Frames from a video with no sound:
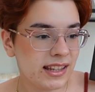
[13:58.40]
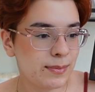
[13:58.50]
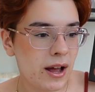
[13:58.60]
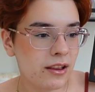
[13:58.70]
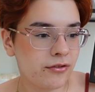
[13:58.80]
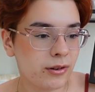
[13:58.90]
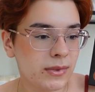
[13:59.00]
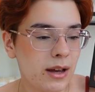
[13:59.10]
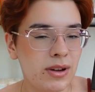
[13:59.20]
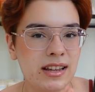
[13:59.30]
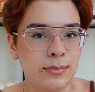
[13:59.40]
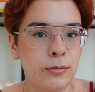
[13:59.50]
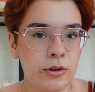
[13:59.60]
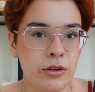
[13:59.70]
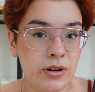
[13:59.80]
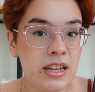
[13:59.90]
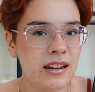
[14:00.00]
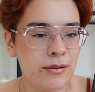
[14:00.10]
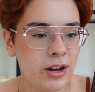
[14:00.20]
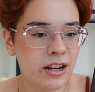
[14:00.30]
this palette from them is more
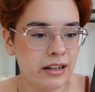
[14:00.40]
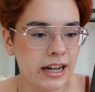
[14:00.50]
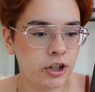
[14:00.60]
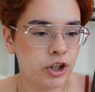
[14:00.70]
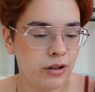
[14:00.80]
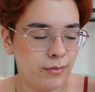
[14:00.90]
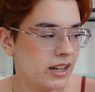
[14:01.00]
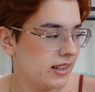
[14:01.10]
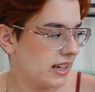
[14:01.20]
unique in my collection because,